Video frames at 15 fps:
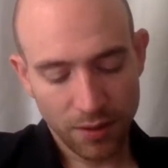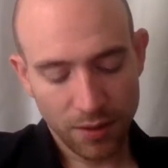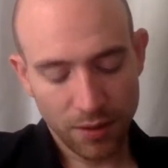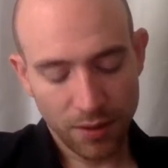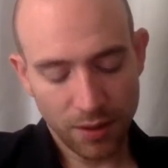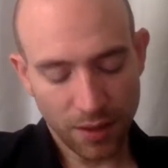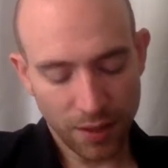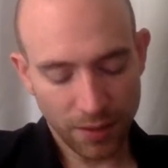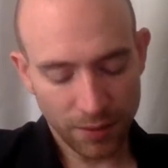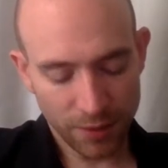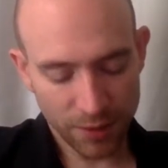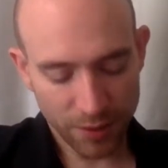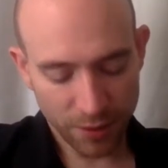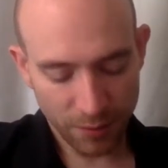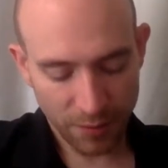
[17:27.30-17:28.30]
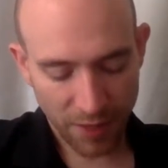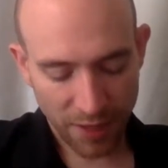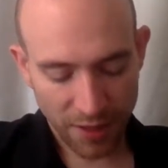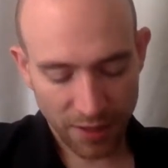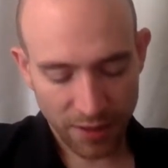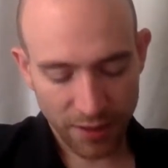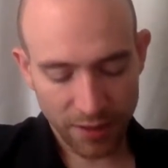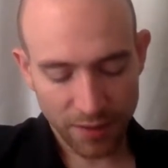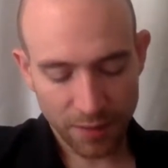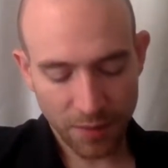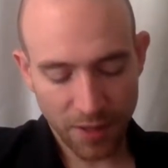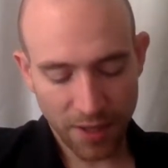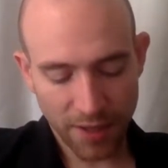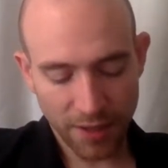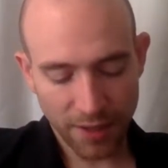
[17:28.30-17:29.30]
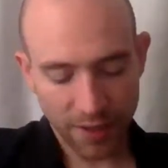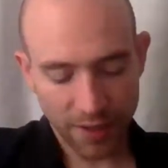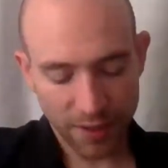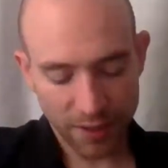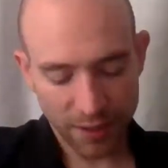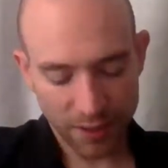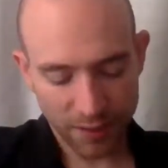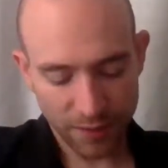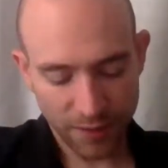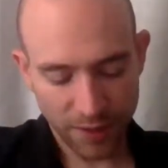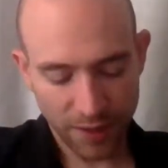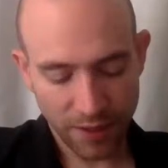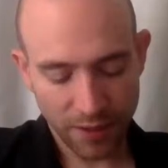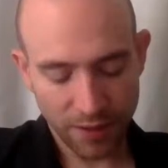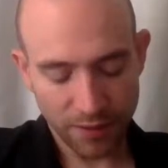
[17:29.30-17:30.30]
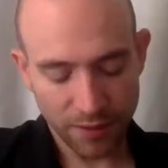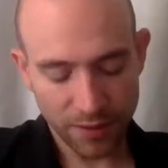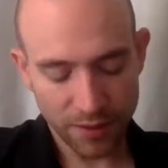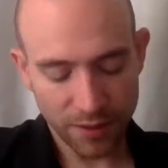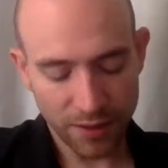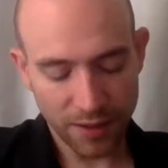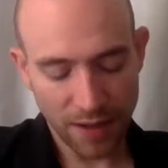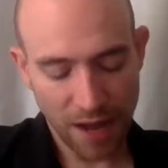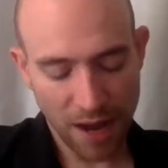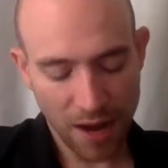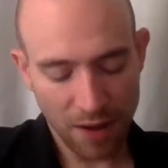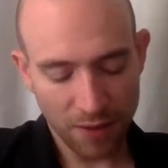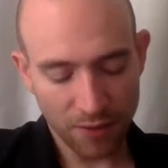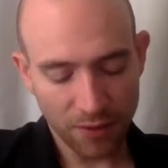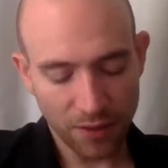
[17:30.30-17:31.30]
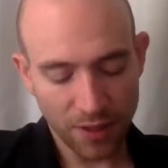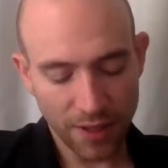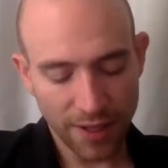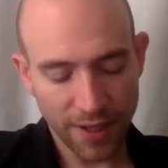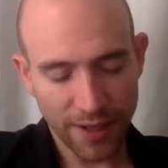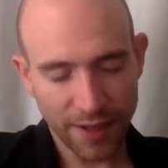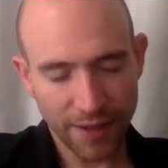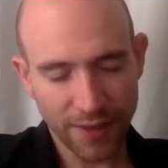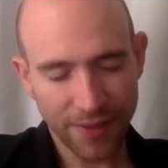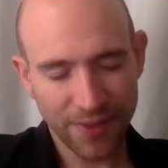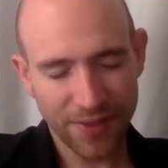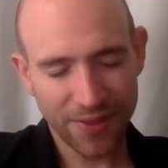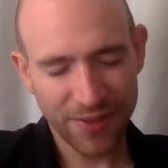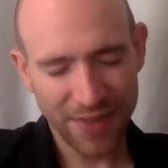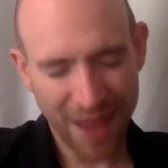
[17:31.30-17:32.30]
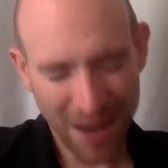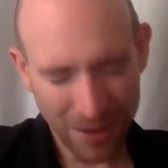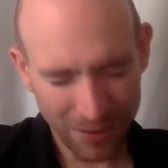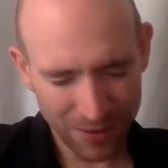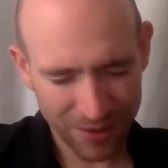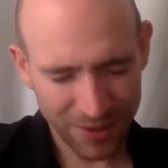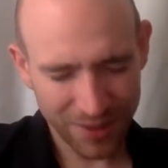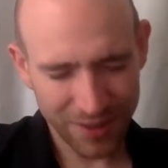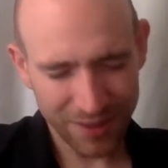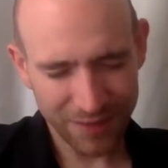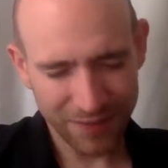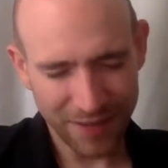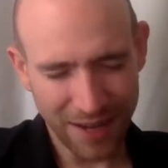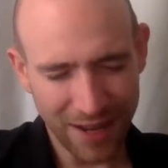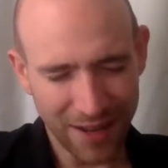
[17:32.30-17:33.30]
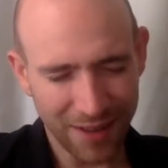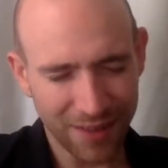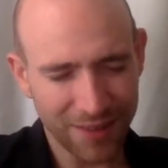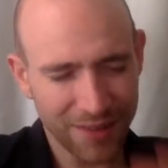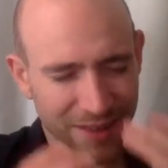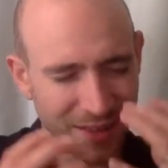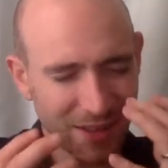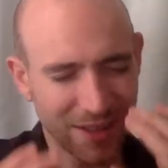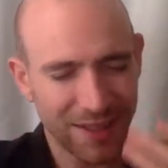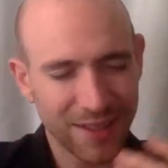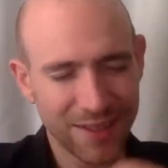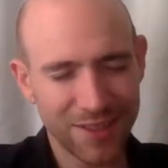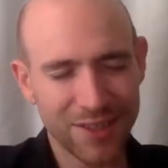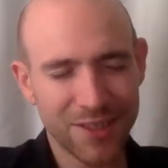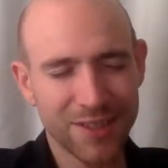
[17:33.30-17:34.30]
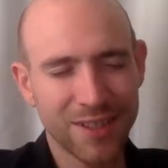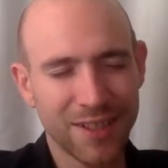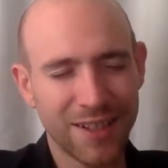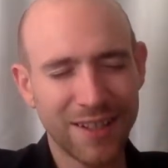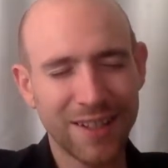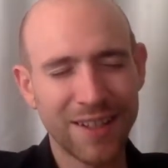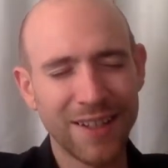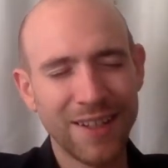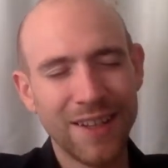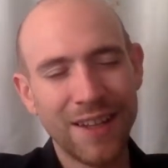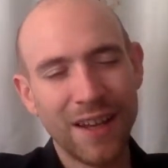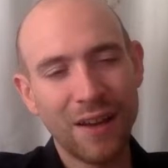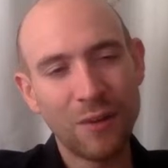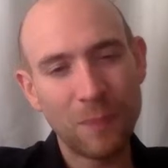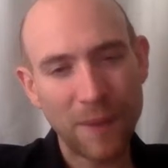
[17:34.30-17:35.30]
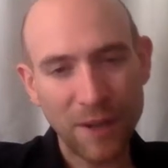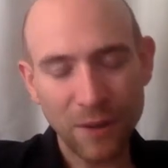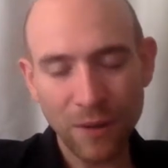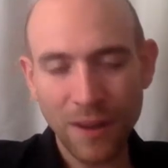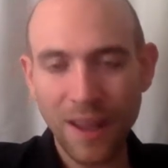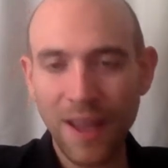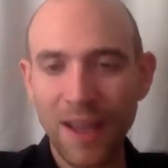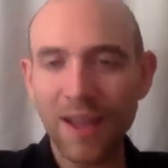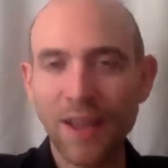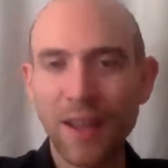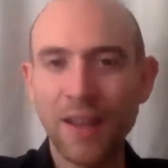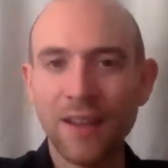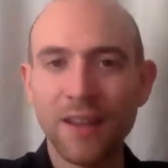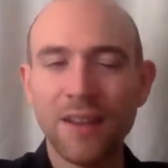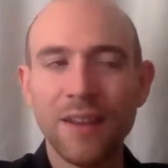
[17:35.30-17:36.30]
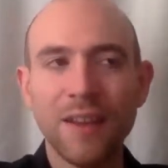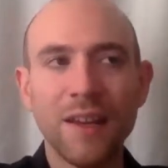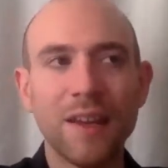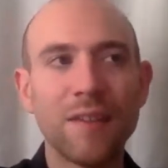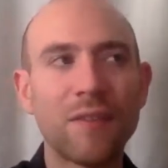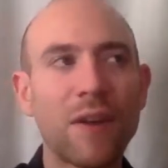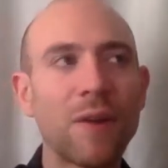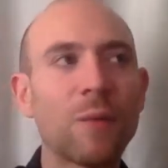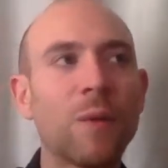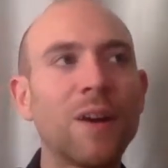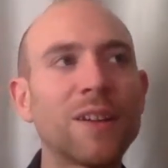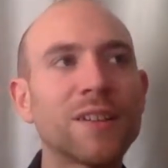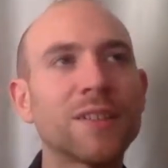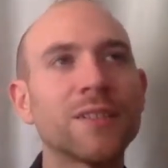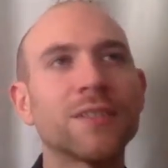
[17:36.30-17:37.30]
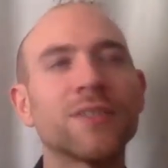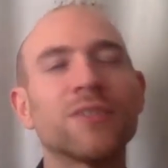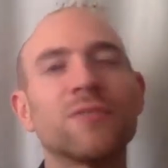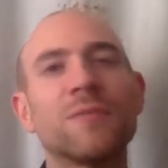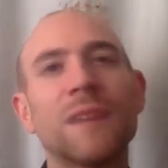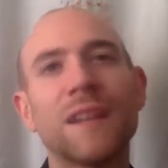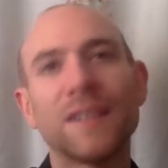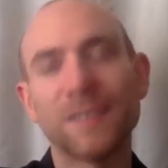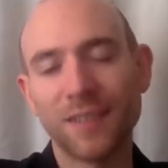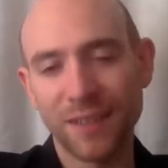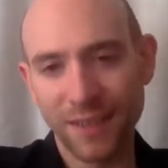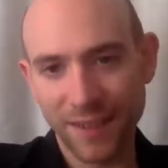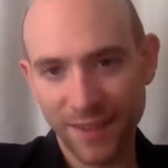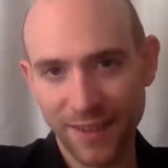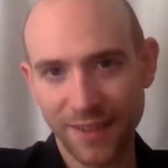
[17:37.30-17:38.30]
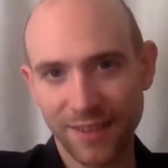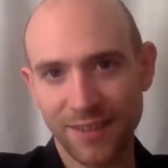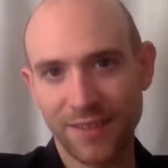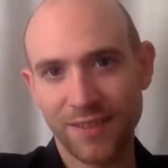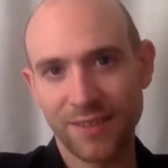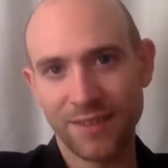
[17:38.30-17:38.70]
And I was gonna make these podcasts, these videos, and now like thousands of dollars, and it's just like it would be okay if I wasn't so mentally ill.